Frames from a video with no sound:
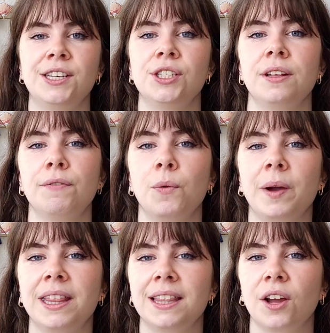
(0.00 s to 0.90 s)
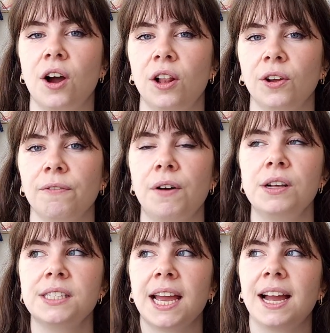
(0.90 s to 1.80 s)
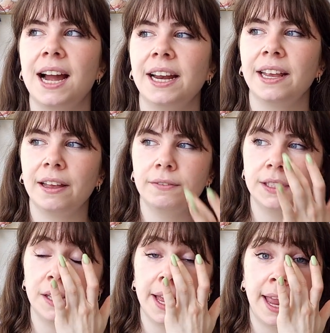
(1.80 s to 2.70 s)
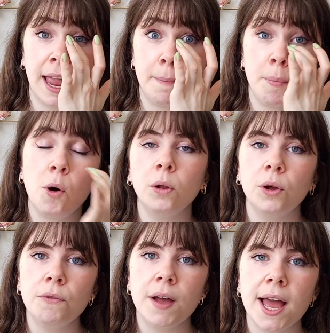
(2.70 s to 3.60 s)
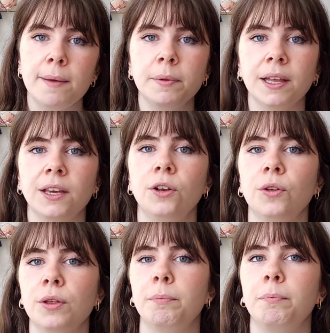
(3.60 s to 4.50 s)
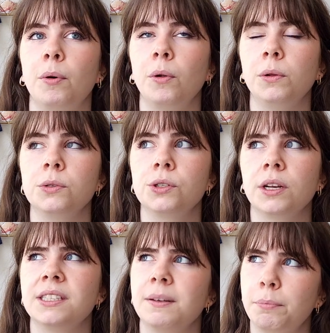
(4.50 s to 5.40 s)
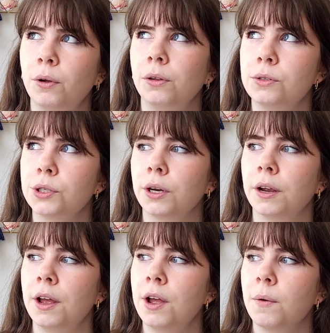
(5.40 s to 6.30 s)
just love the way that the collar folds. It kind of gives like a polo vibe, like, you know, the polo, is it polo shirt?